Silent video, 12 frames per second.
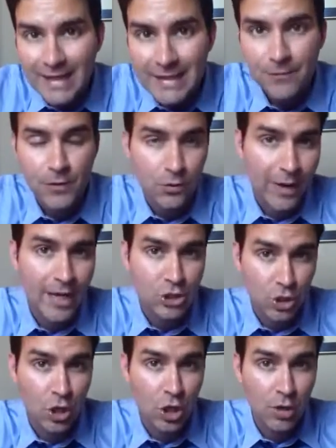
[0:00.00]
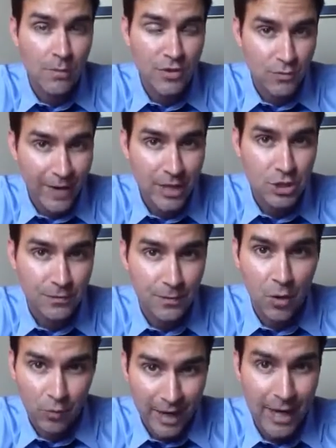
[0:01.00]
different rancher homes and
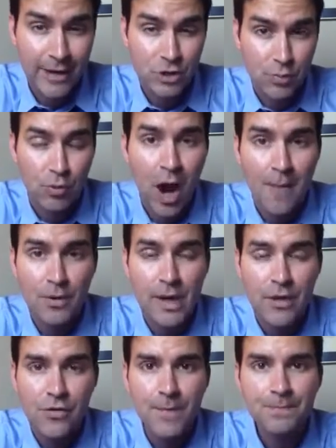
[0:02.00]
rancher properties